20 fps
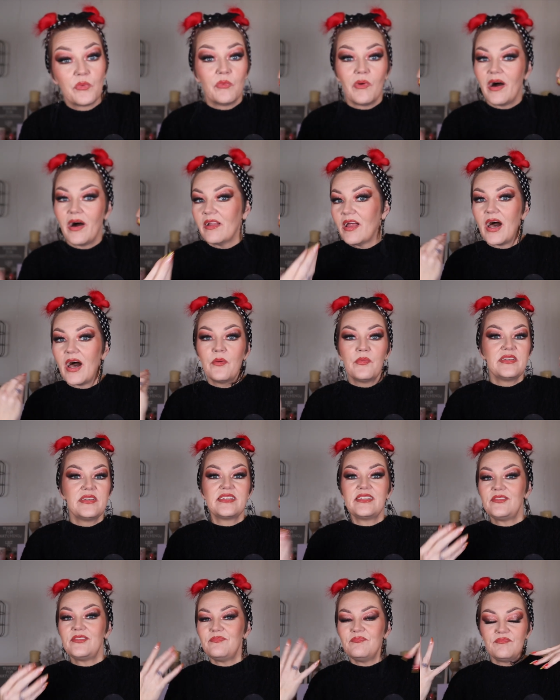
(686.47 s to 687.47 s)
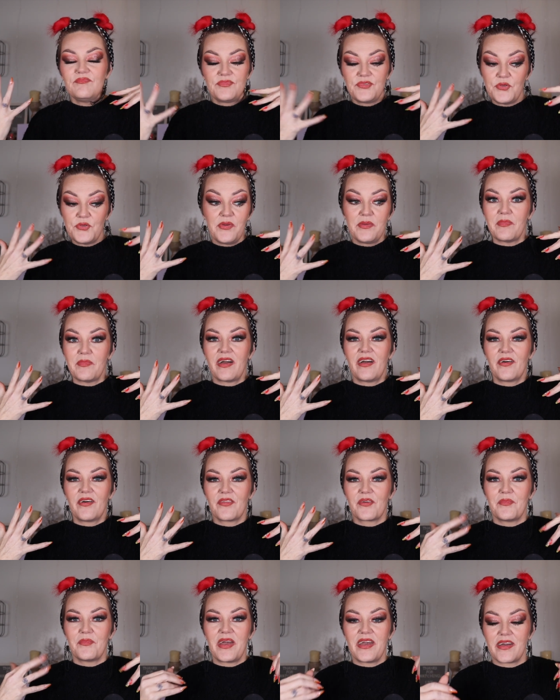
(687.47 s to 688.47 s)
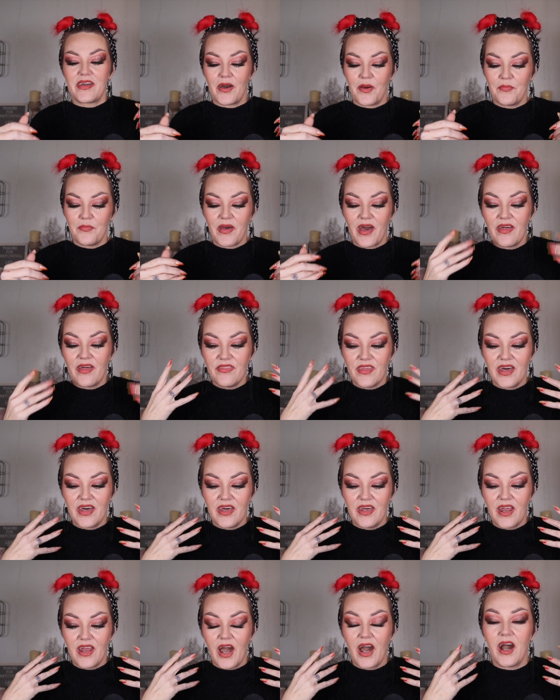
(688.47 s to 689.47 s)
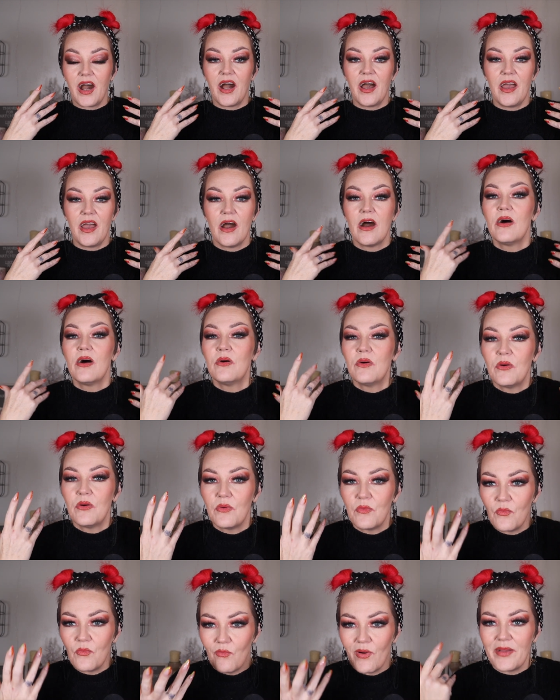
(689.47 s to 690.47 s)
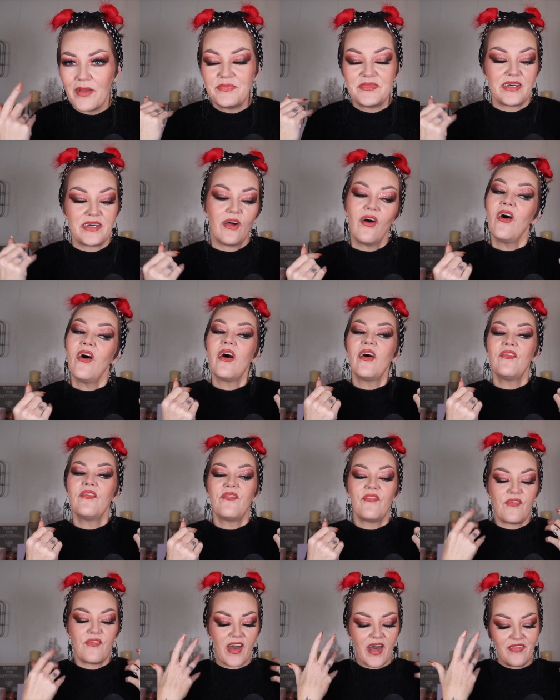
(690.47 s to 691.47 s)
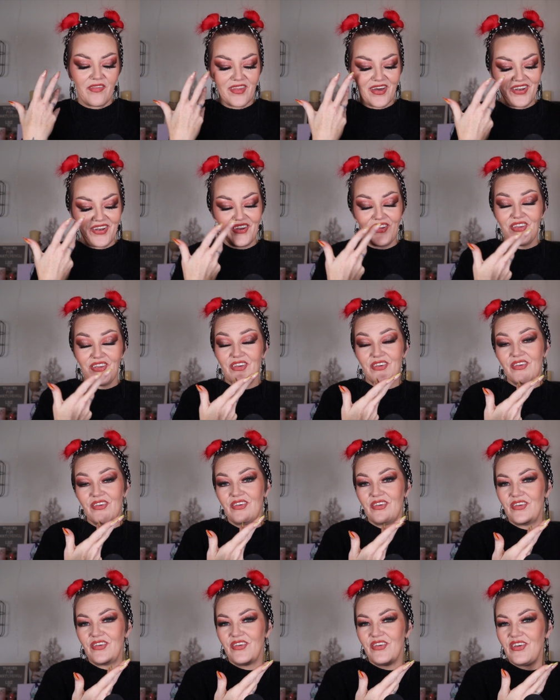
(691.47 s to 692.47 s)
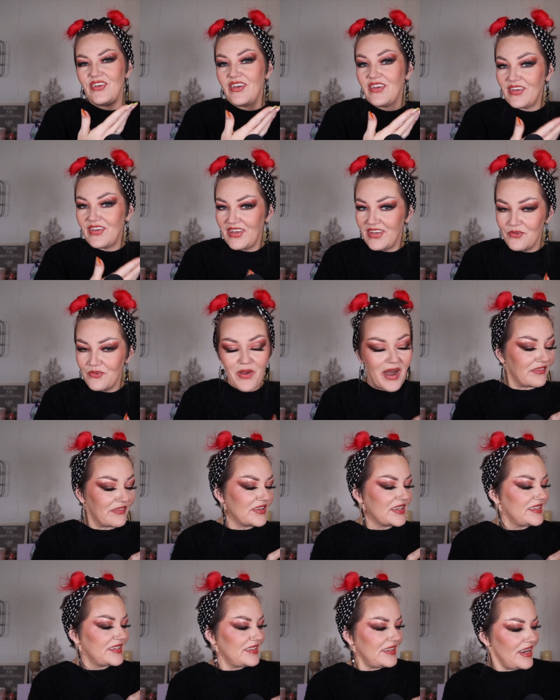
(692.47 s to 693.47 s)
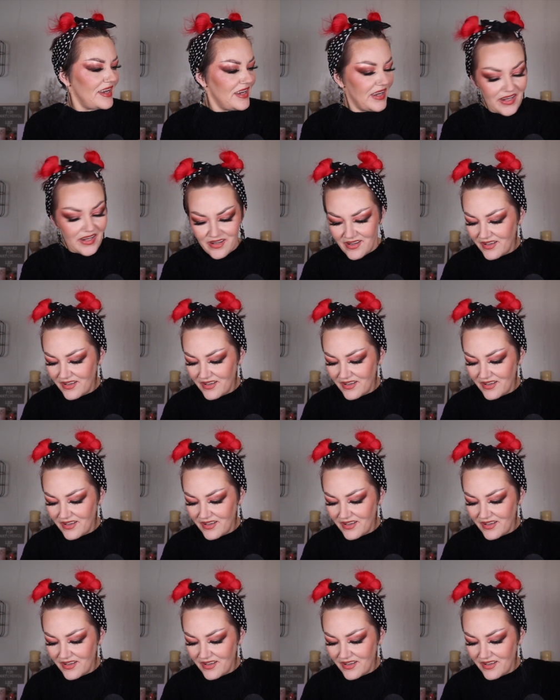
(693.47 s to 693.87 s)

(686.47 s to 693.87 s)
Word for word: while I was doing my other makeup, and then I wiped it off, and then you have a stain.